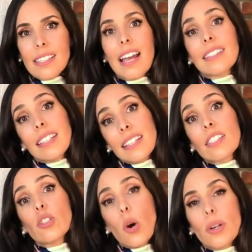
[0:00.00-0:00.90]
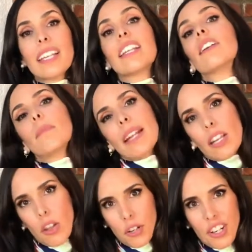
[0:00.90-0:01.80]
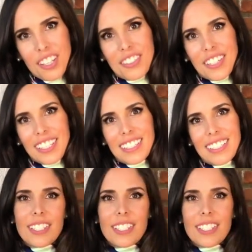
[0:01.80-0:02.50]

as it is known in many other countries.